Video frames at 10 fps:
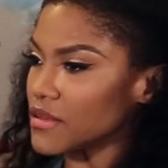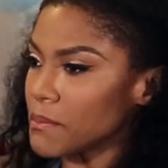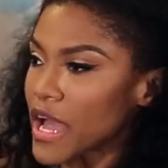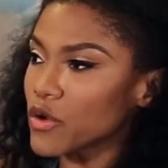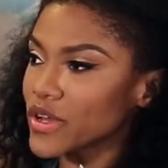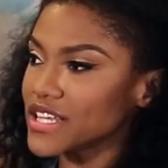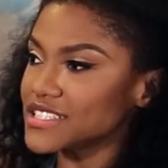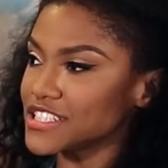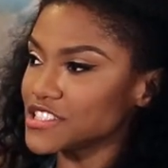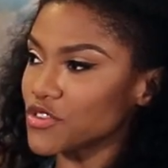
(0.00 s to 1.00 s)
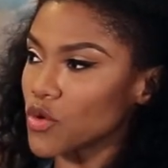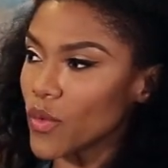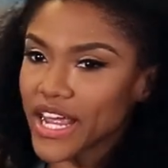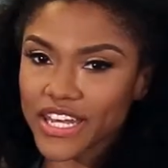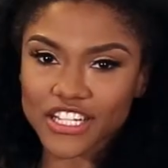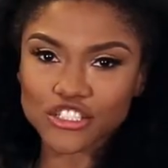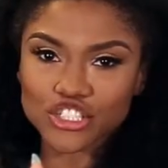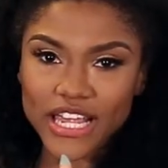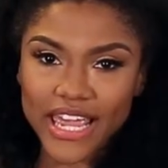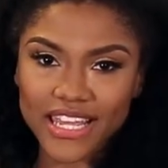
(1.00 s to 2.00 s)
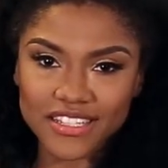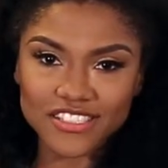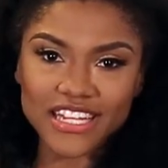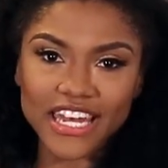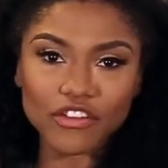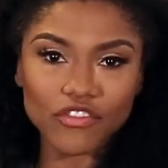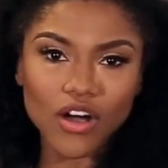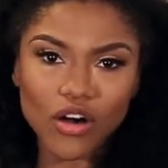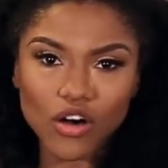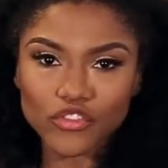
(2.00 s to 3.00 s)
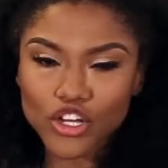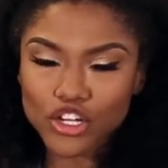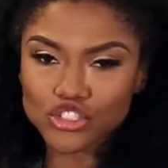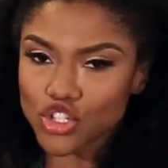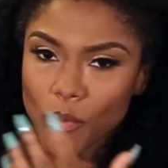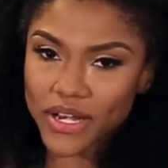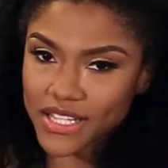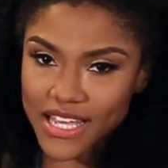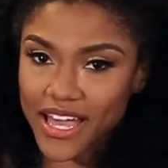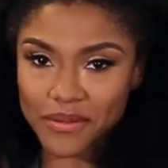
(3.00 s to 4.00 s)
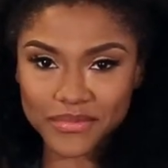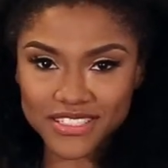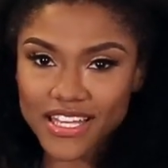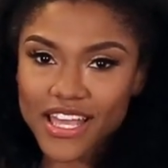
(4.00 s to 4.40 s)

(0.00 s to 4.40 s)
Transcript: my reasons for waiting changed and evolved so many times.